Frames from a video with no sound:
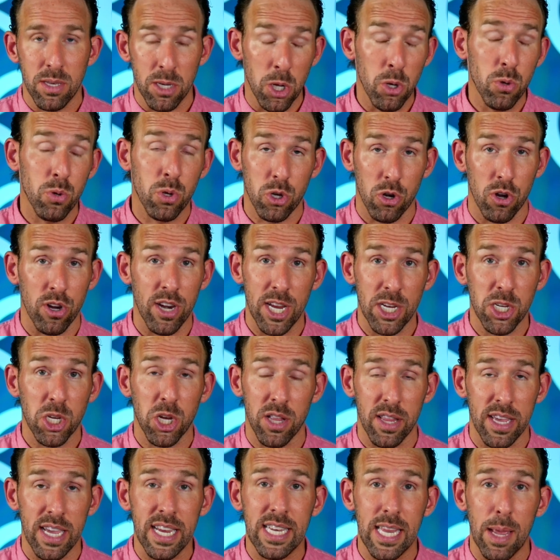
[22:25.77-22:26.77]
you
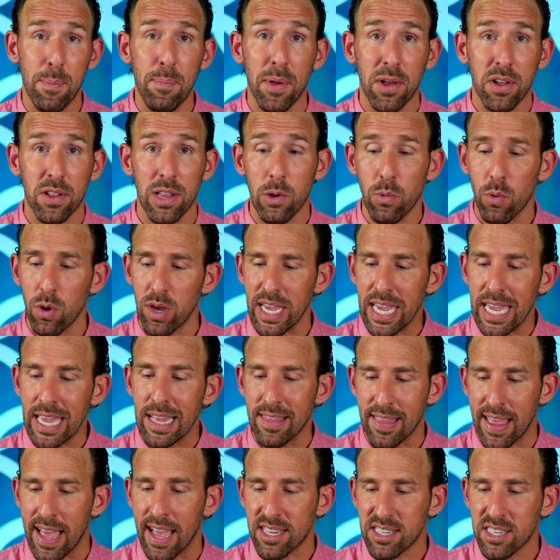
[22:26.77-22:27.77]
traditionally typically will
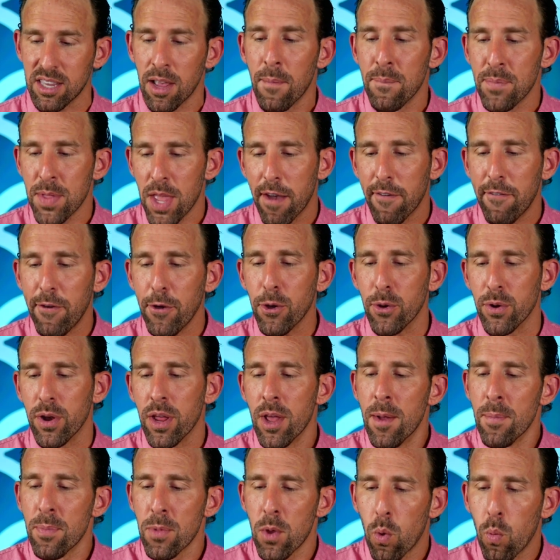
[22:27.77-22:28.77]
eat less food.